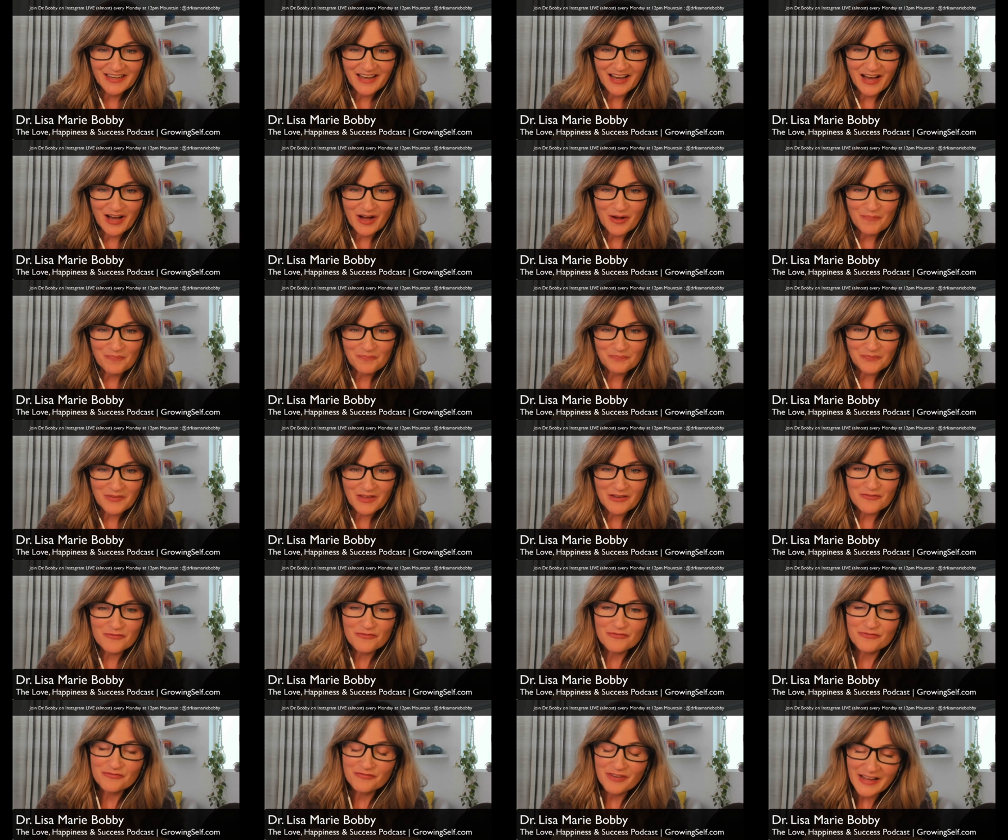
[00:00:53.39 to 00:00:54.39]
Um,
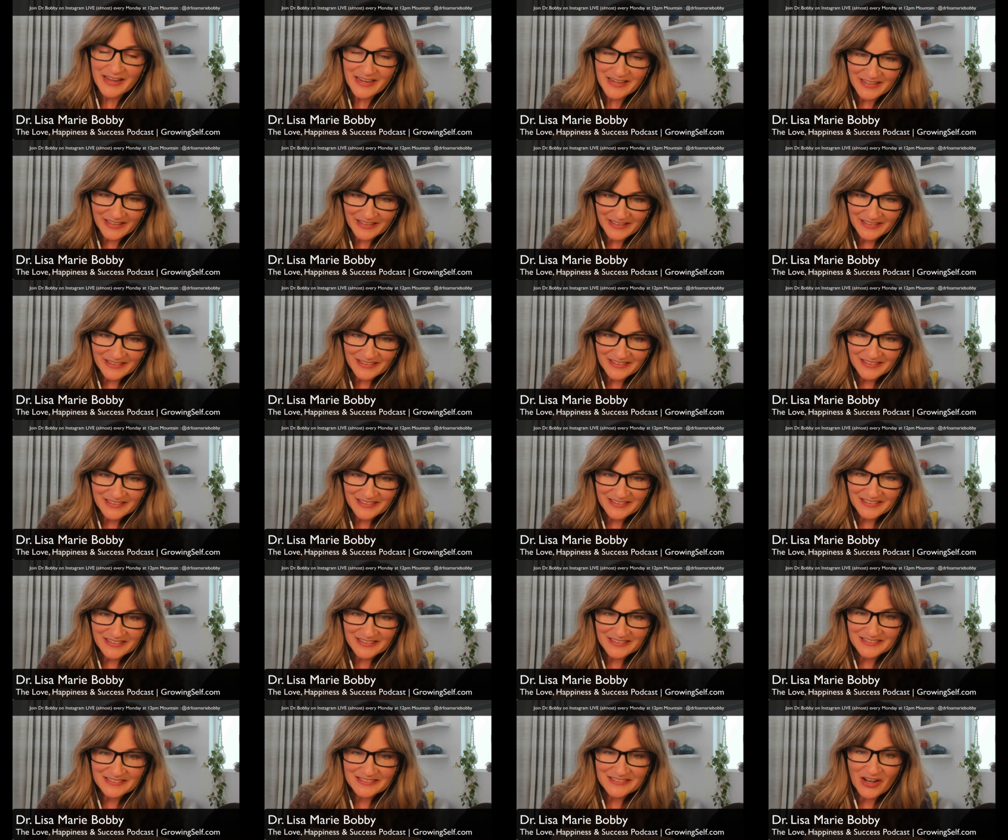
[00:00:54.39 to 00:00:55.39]
fighting
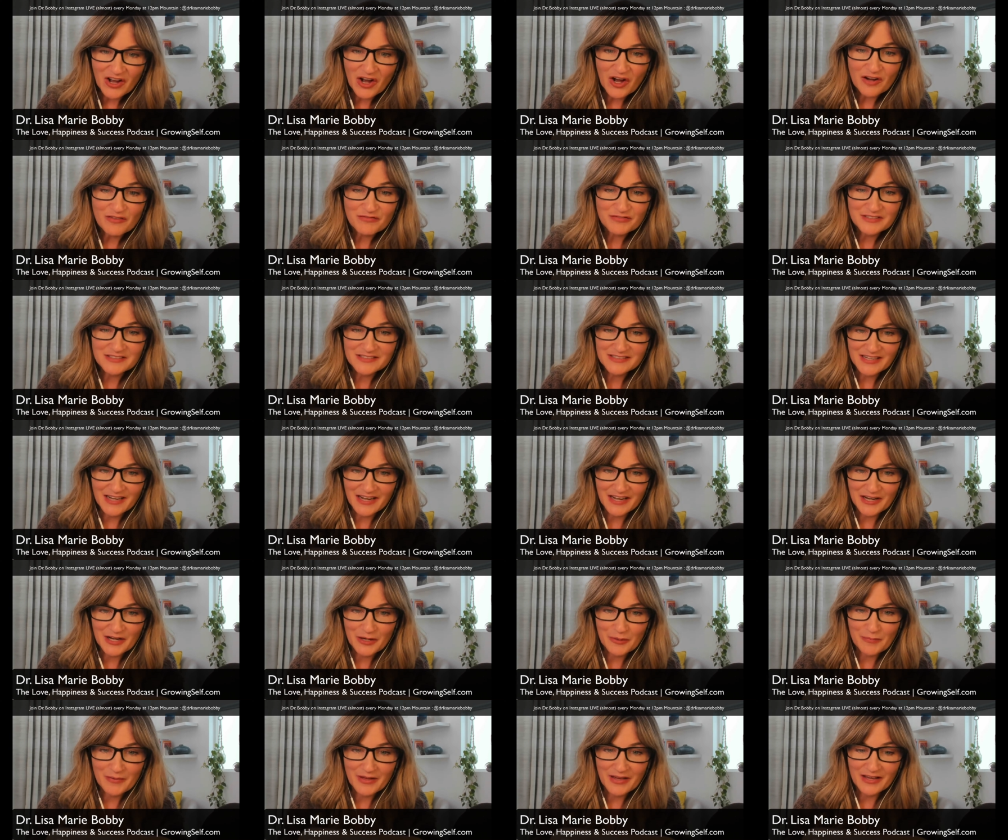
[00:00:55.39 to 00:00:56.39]
is
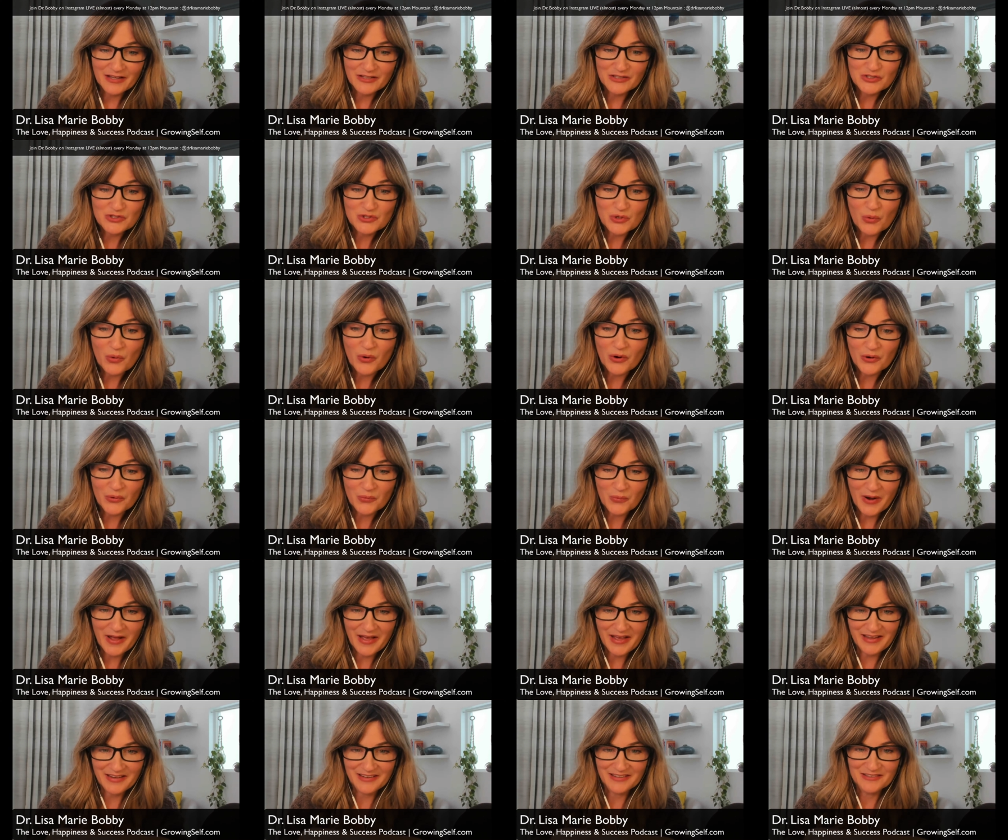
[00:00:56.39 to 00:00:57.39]
oftentimes a
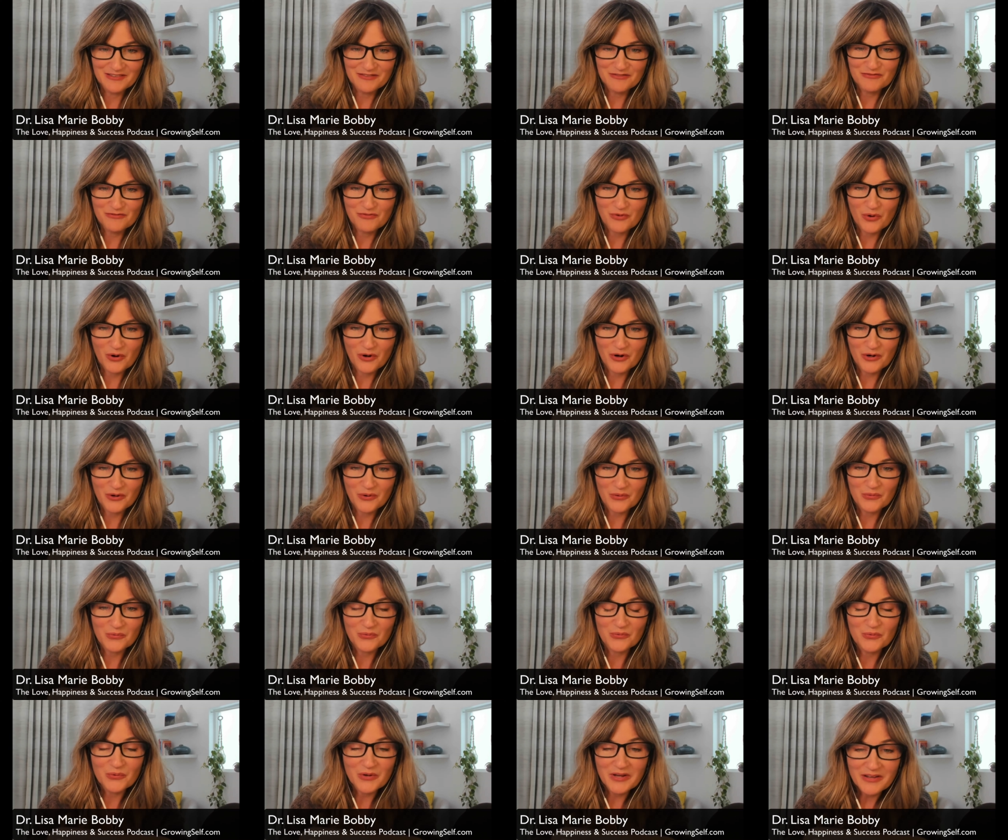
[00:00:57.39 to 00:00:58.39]
doorway for
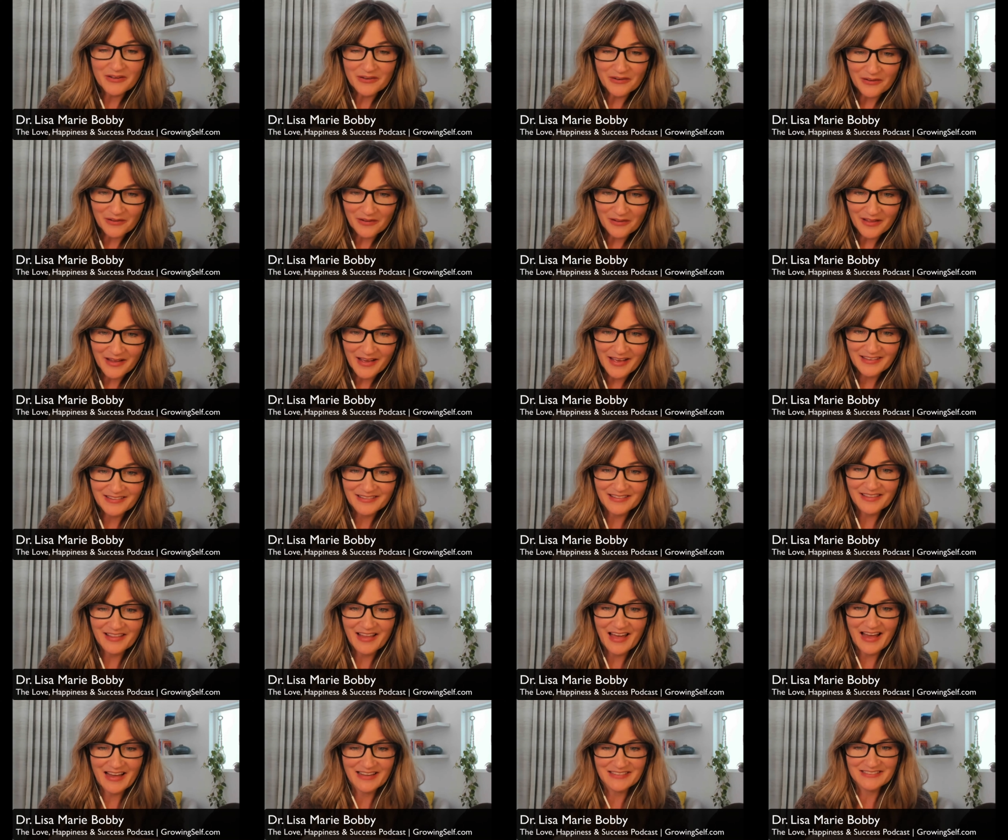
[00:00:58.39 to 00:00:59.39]
real and
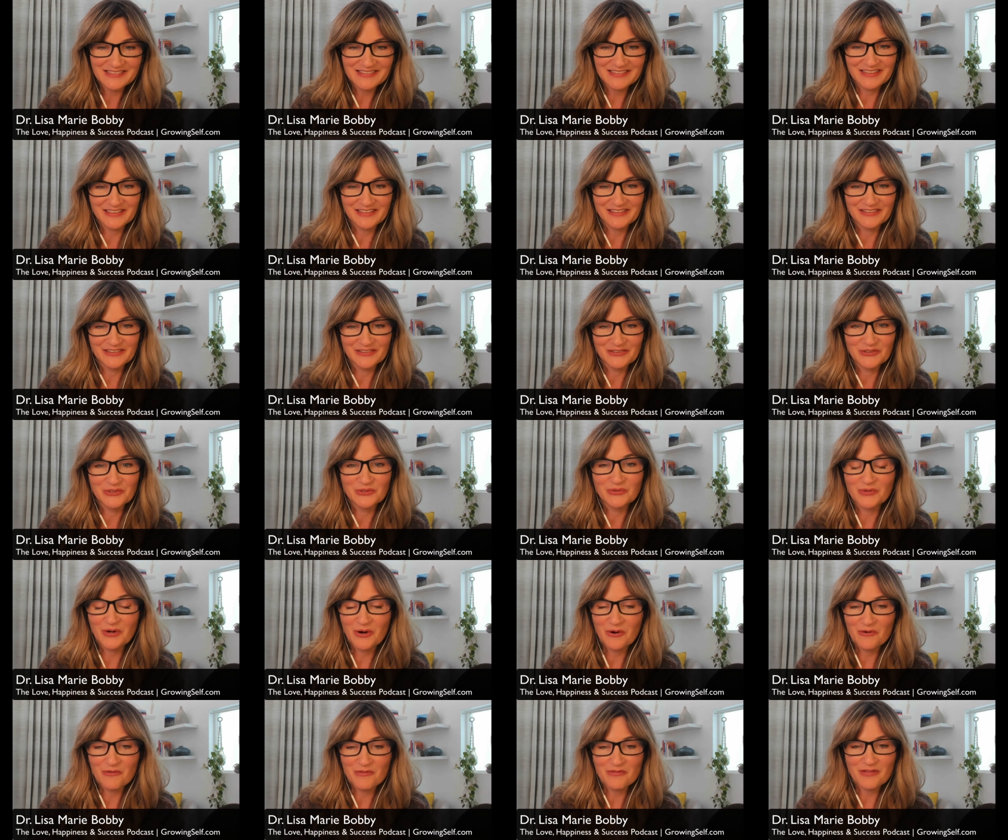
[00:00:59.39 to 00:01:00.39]
lasting
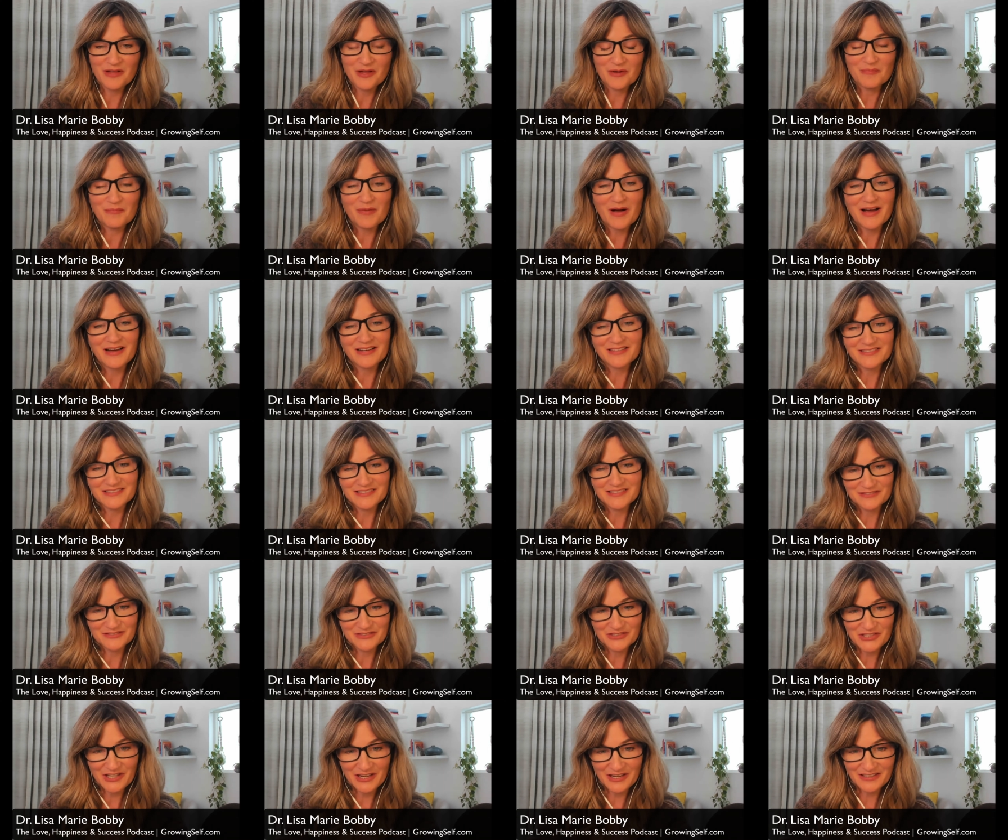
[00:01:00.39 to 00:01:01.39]
growth and
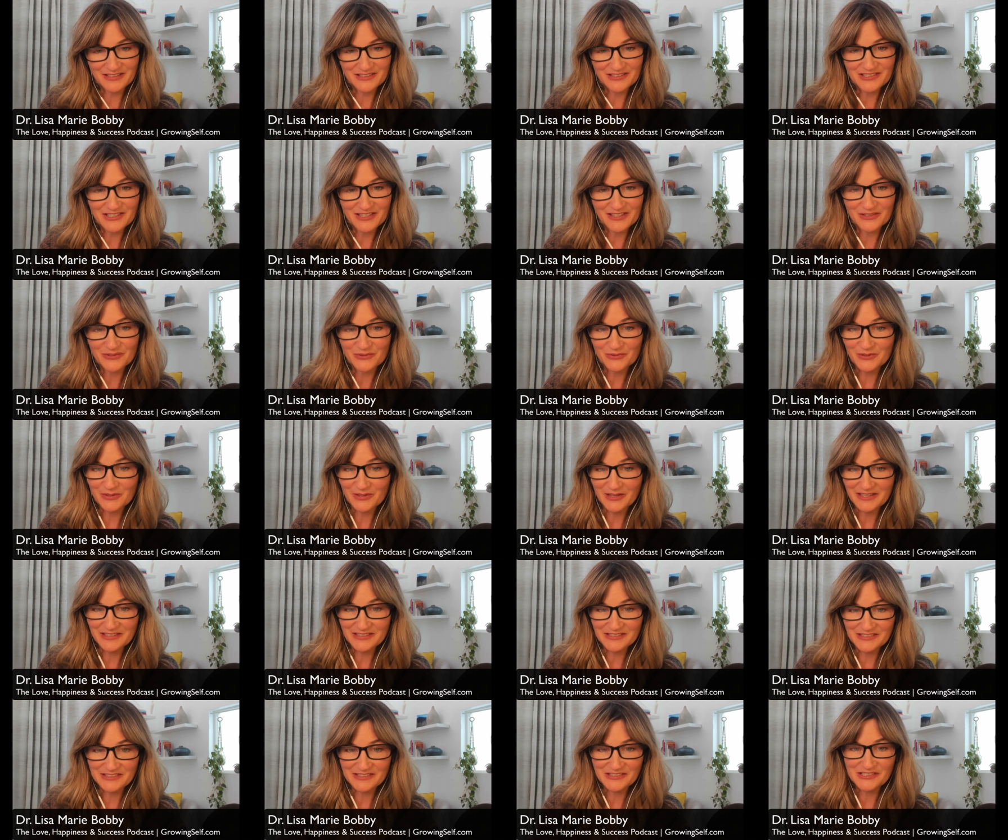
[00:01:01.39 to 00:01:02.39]
positive change in a
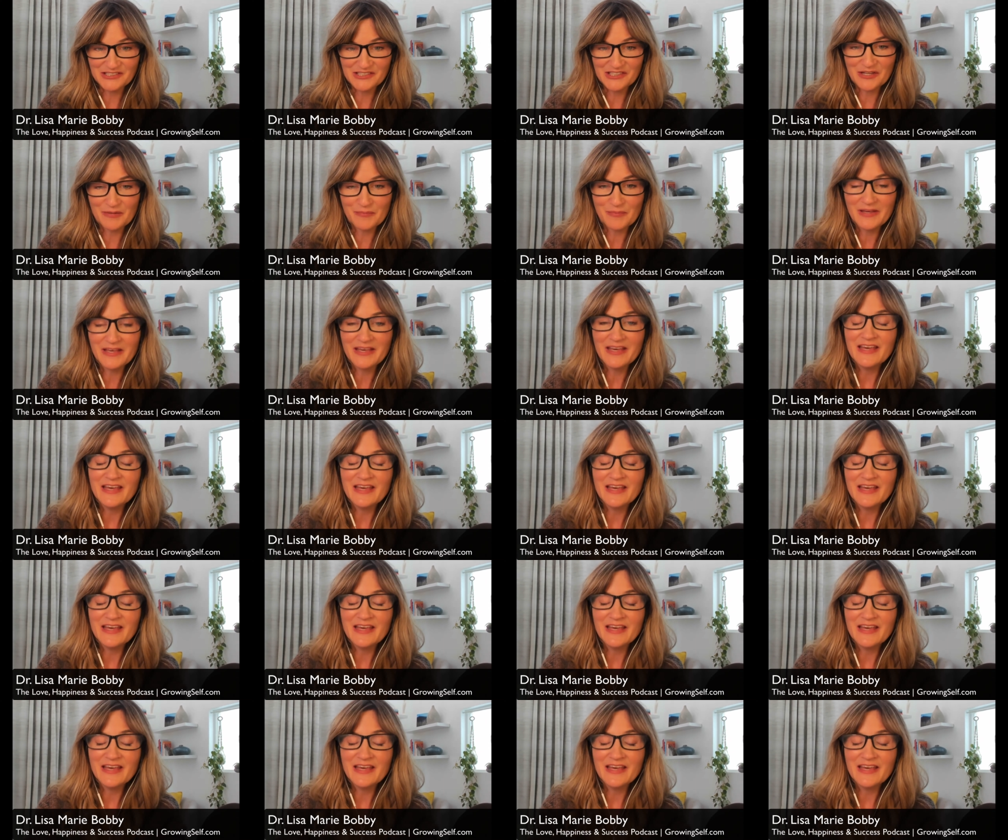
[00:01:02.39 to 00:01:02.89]
relationship